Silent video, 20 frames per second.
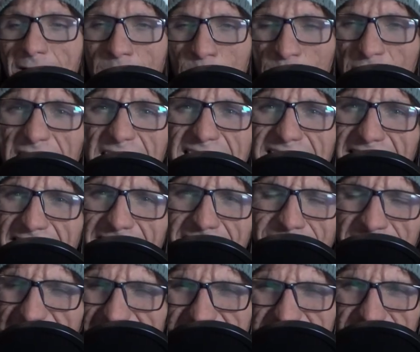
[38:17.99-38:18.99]
But yeah,
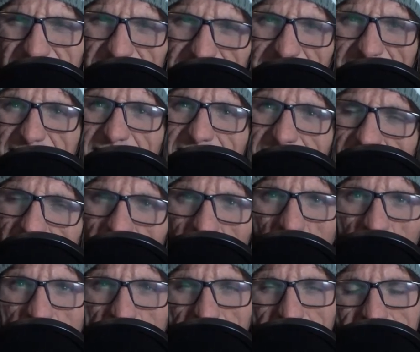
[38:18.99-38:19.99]
anyway, so uh,
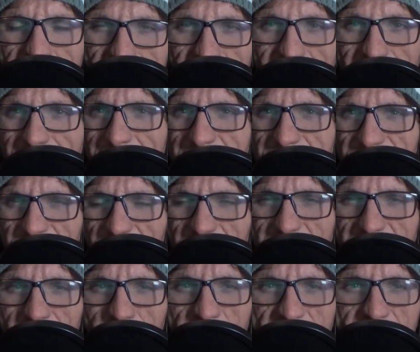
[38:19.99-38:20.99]
hope you enjoyed this first
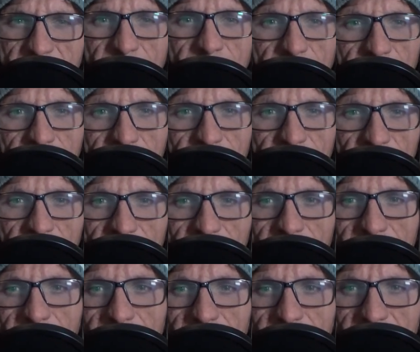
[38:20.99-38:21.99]
episode of uh,
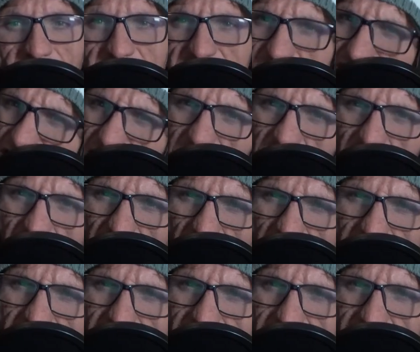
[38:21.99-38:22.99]
Still Good.